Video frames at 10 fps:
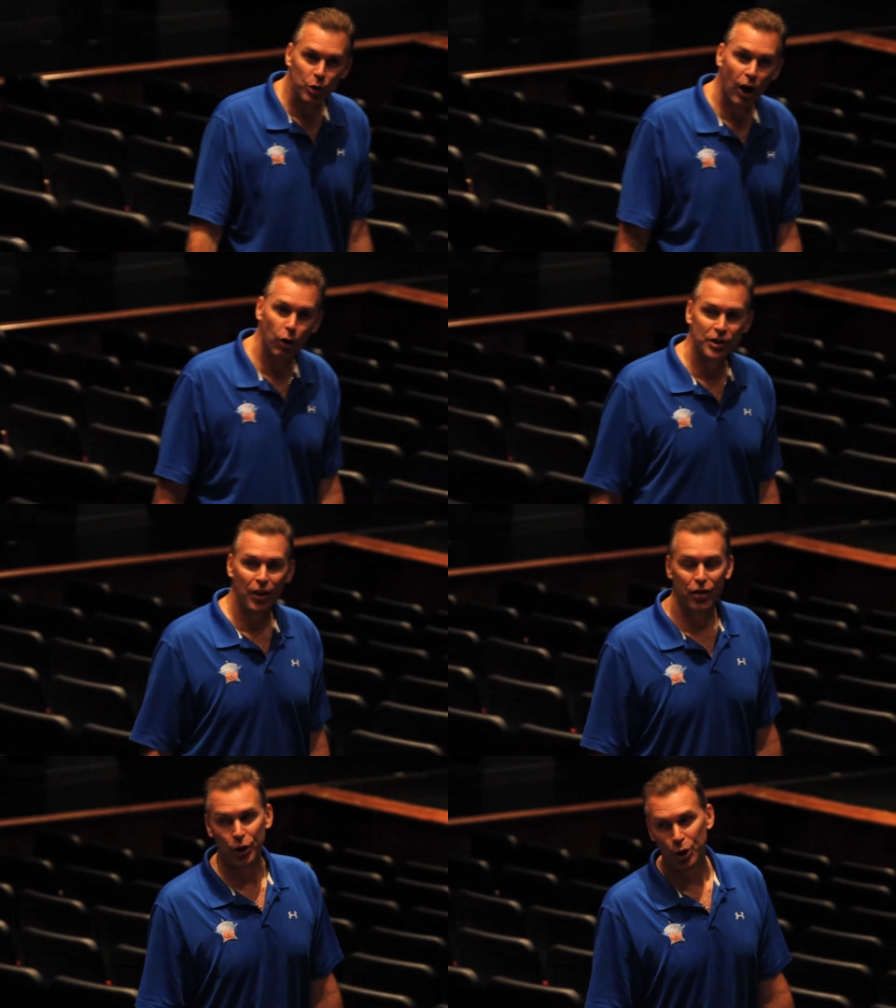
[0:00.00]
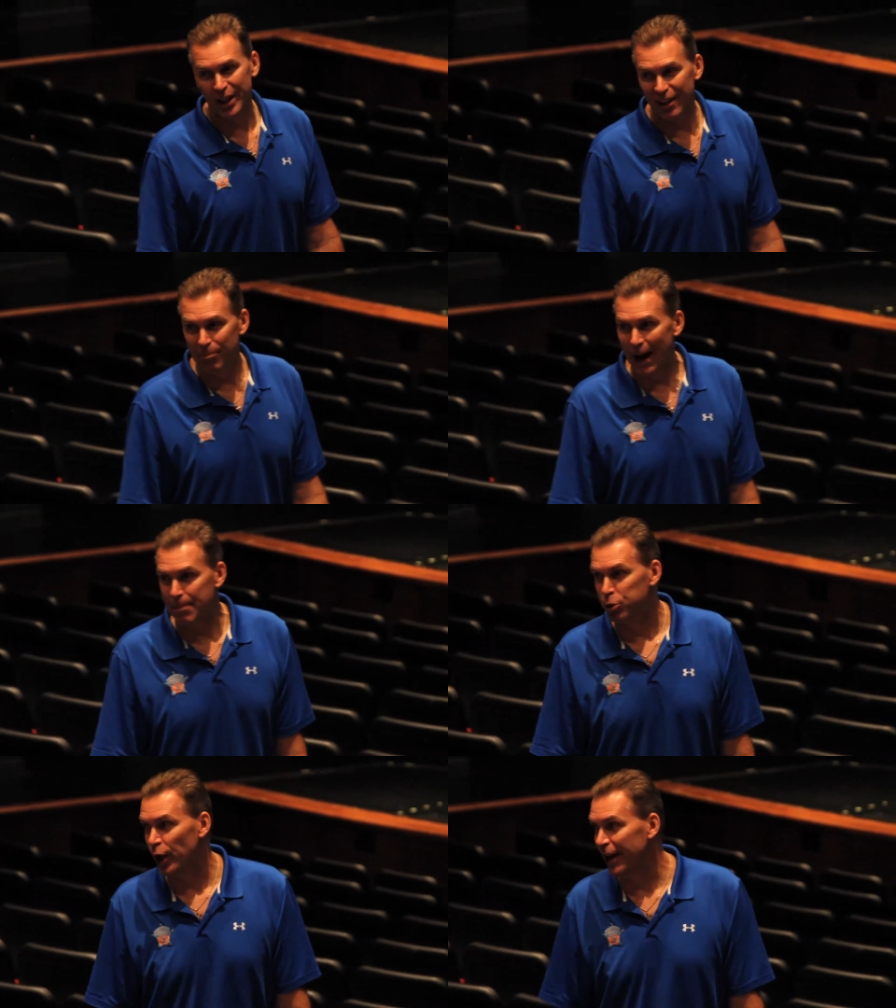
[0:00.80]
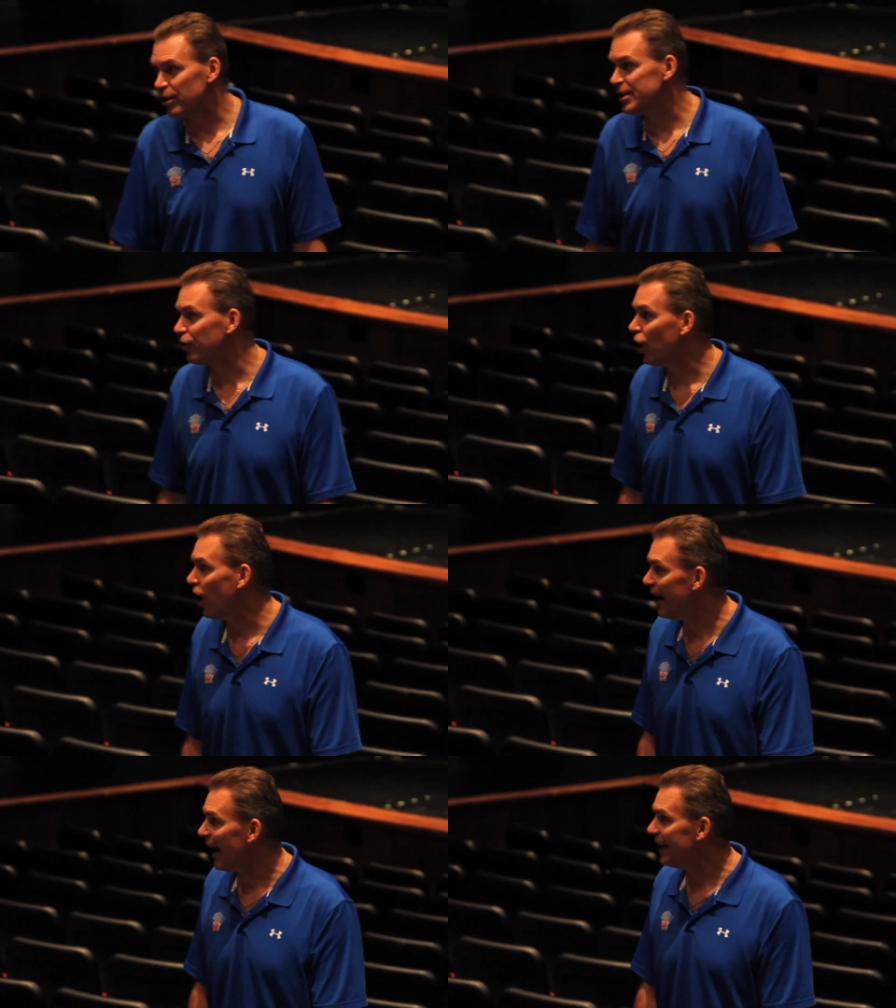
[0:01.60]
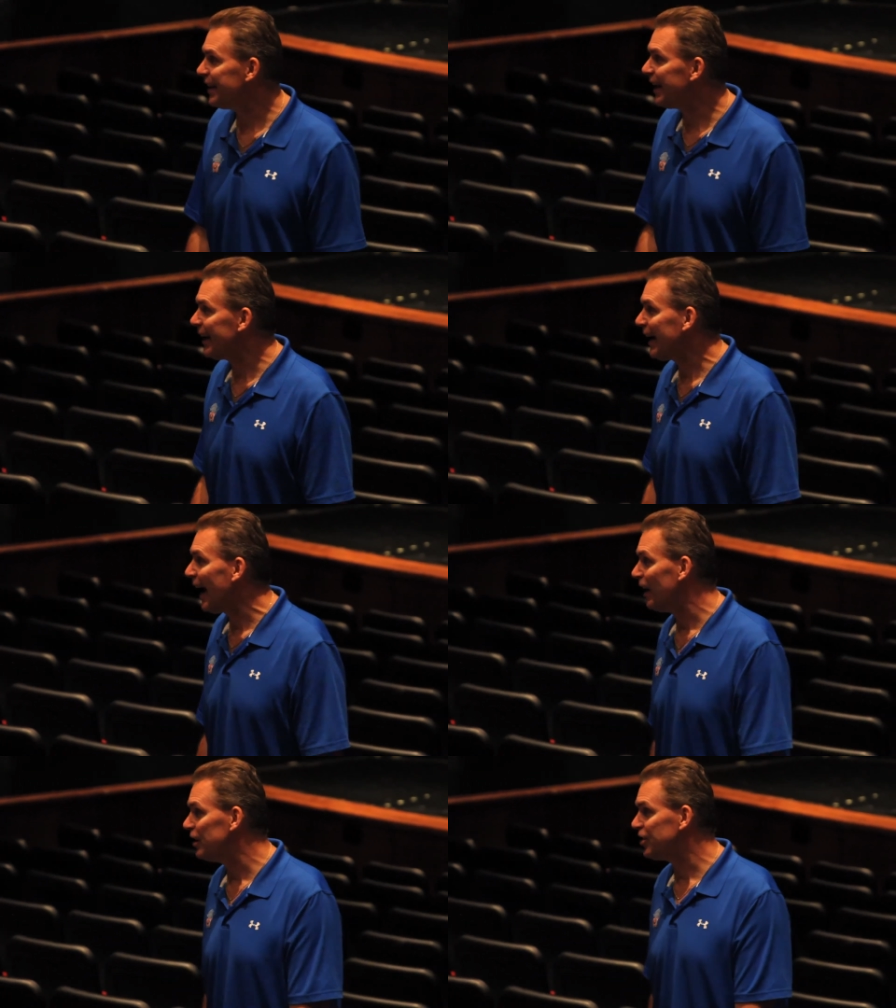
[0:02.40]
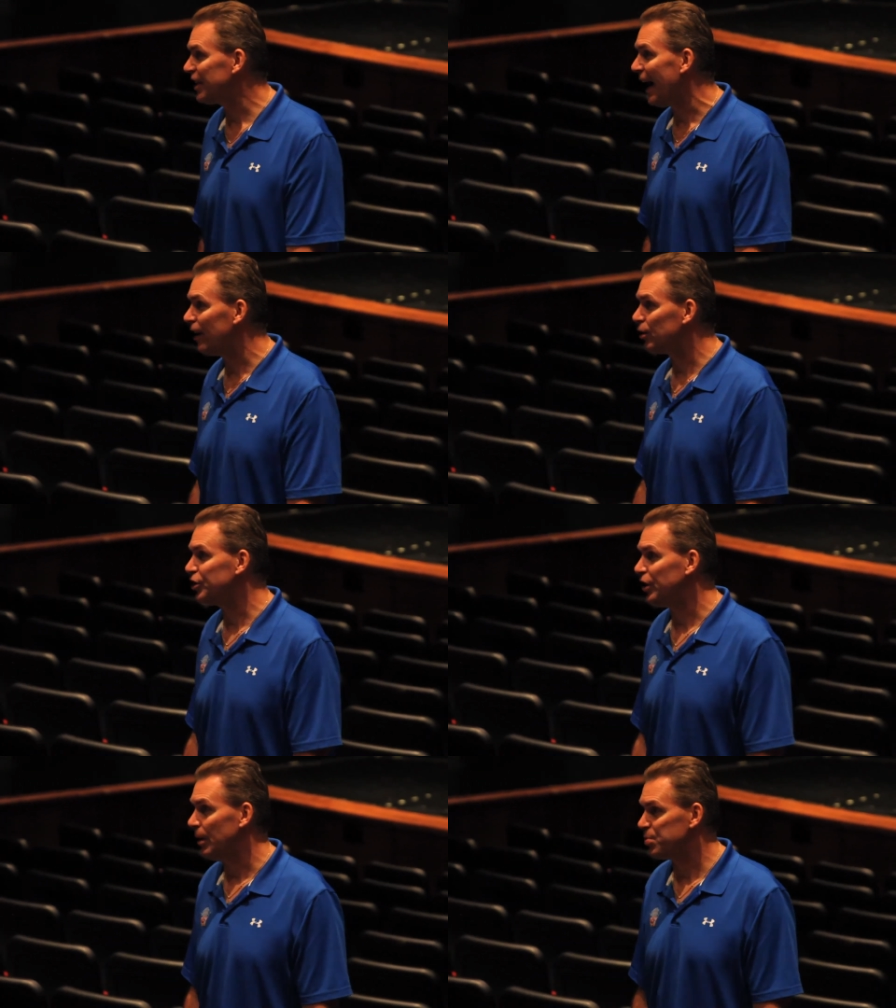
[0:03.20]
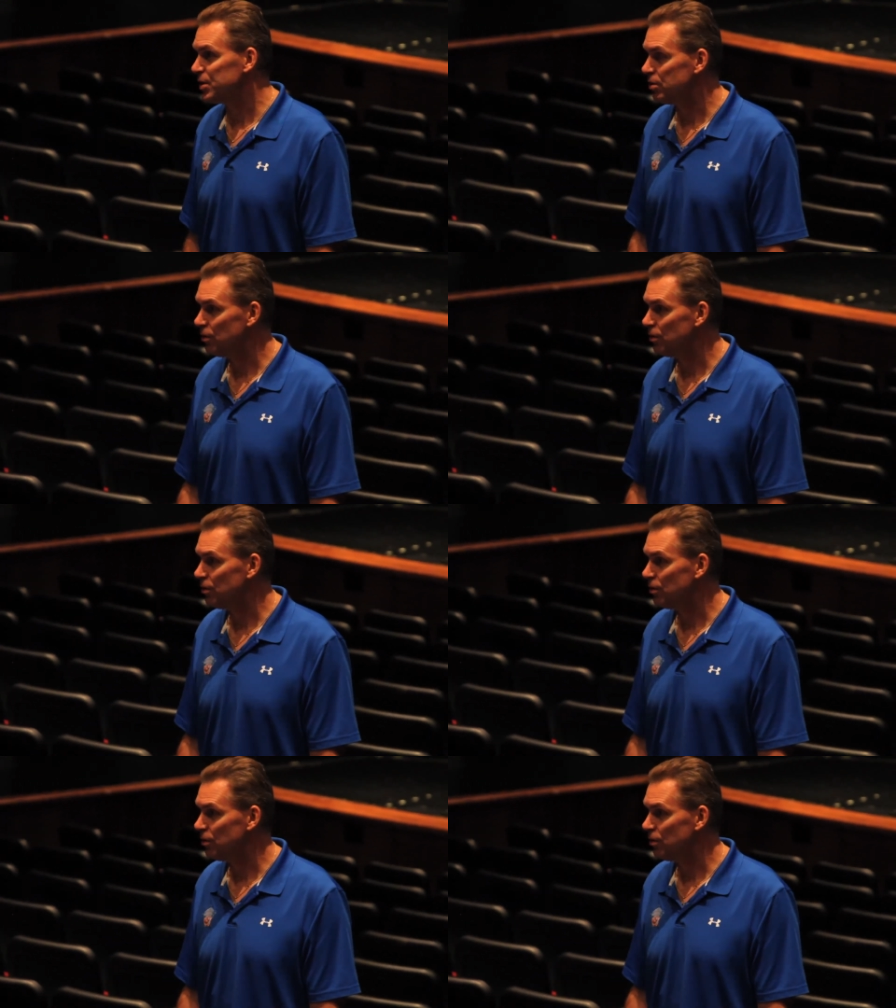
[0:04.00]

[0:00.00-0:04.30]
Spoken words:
coach, and 30 of my players have gone on to get college scholarships.